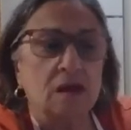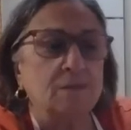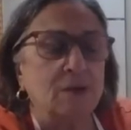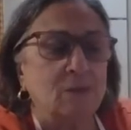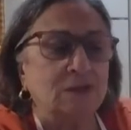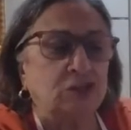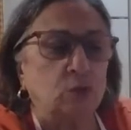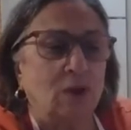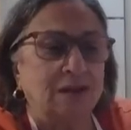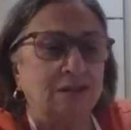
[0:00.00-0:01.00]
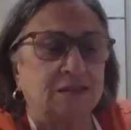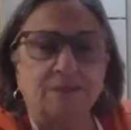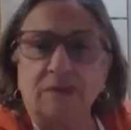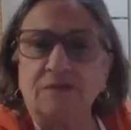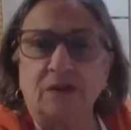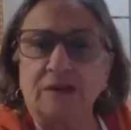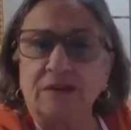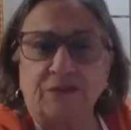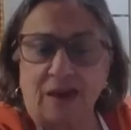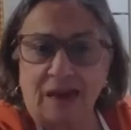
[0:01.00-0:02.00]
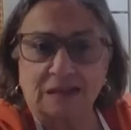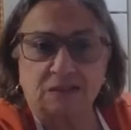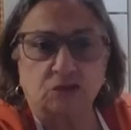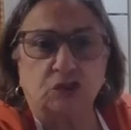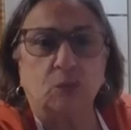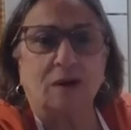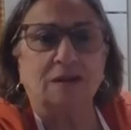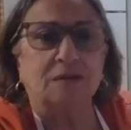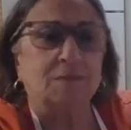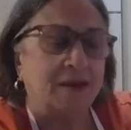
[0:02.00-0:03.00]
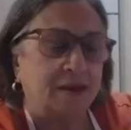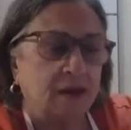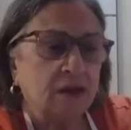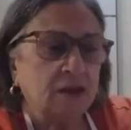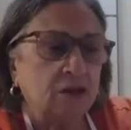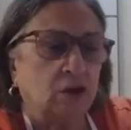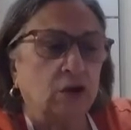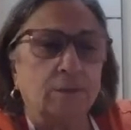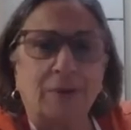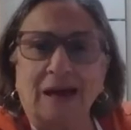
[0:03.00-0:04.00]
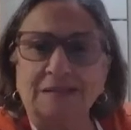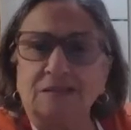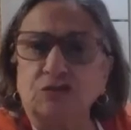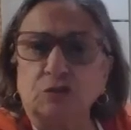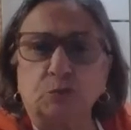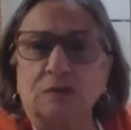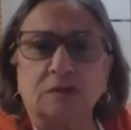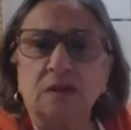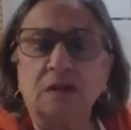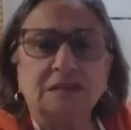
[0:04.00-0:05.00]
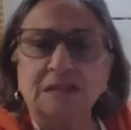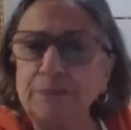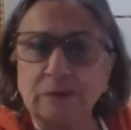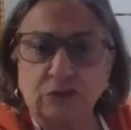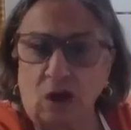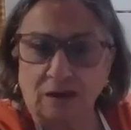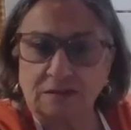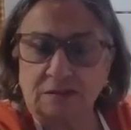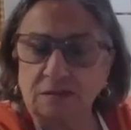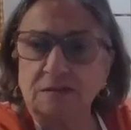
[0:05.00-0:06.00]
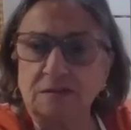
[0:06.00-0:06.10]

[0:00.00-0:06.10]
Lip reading: When she wanted something very fast and she wanted to make, her pasta just with simple sauce, not